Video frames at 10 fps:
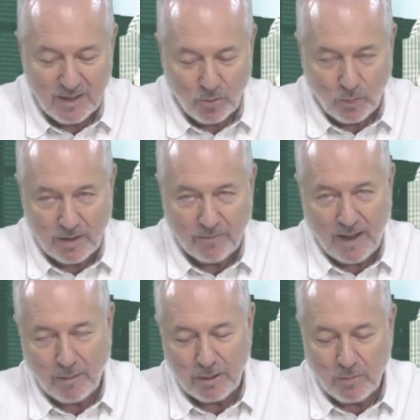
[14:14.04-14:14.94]
When the
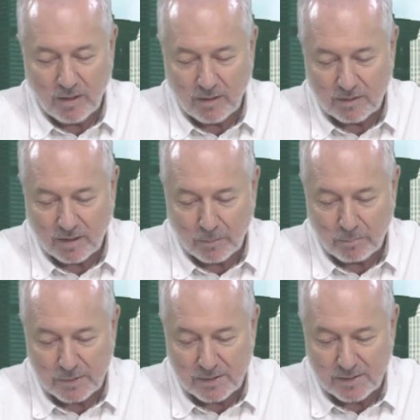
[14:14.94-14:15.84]
family went on
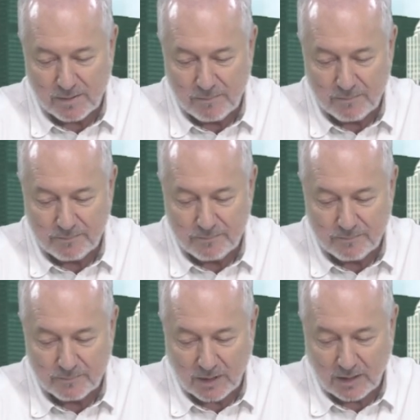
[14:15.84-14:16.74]
trips,
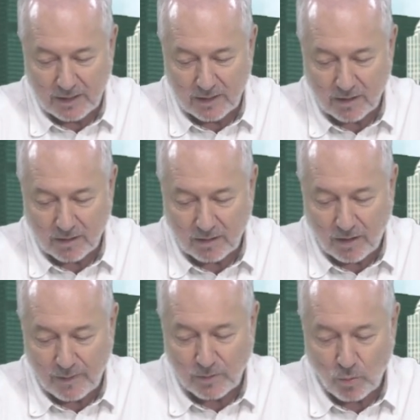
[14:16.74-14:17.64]
the little girl
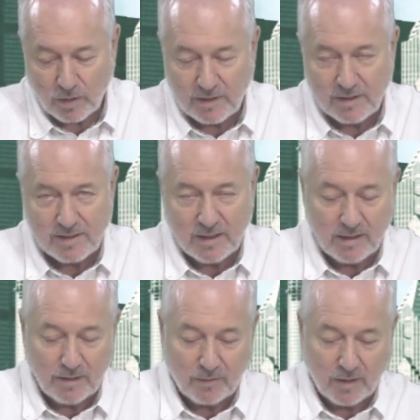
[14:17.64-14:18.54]
always wanted to sit
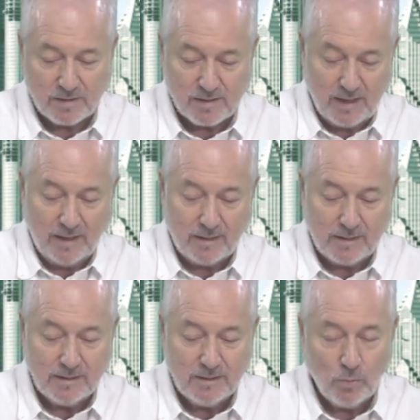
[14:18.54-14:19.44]
in the front seat
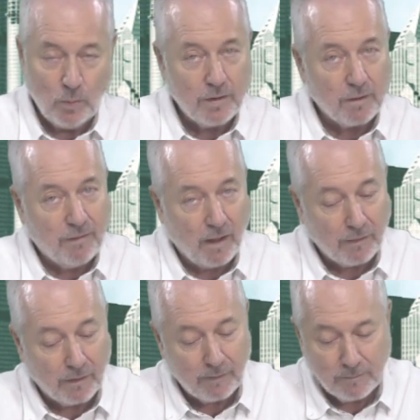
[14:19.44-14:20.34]
with her
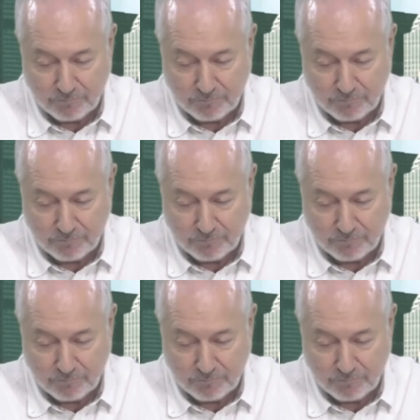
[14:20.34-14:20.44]
father.